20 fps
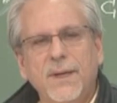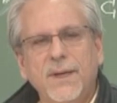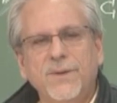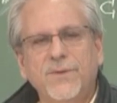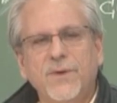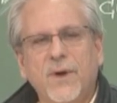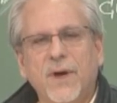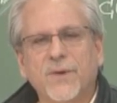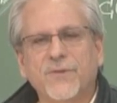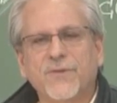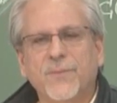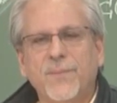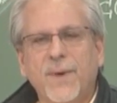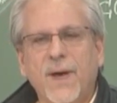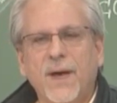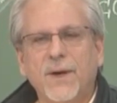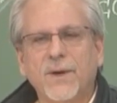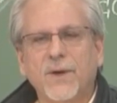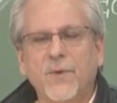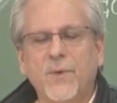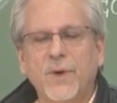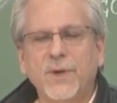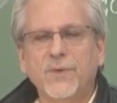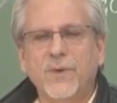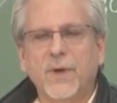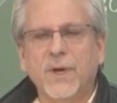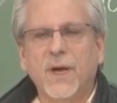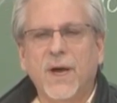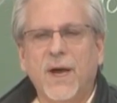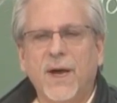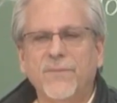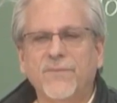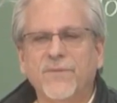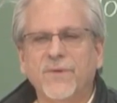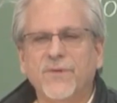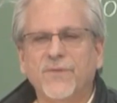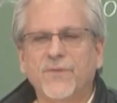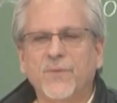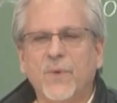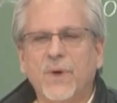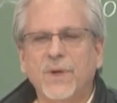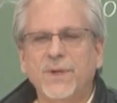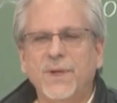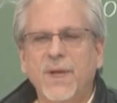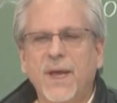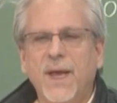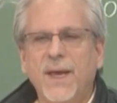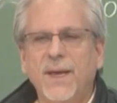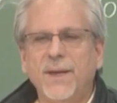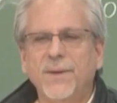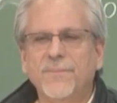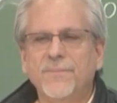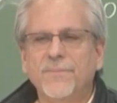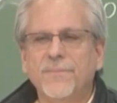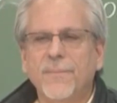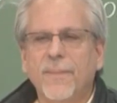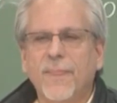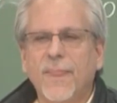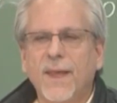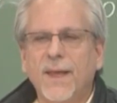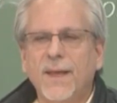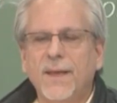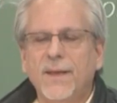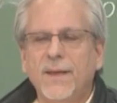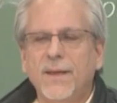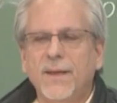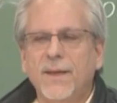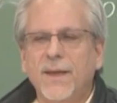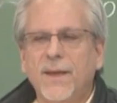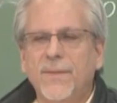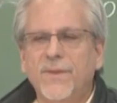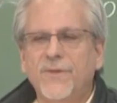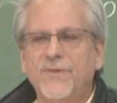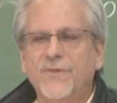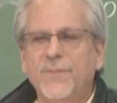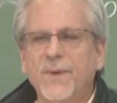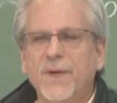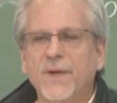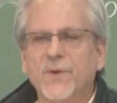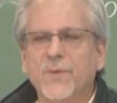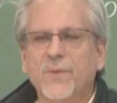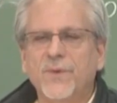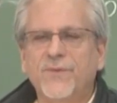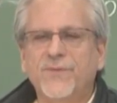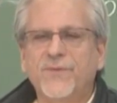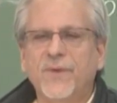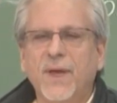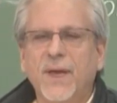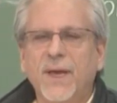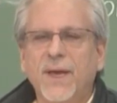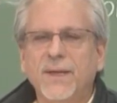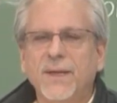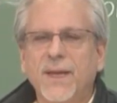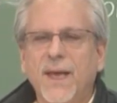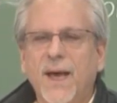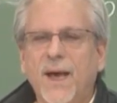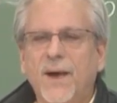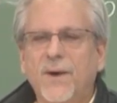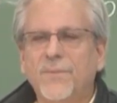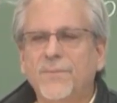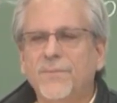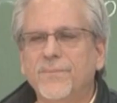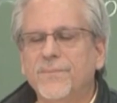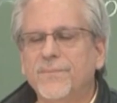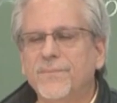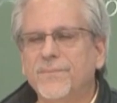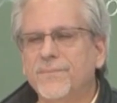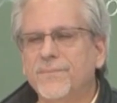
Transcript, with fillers: And he talks about going to a conference one day, and the speaker was saying, Now,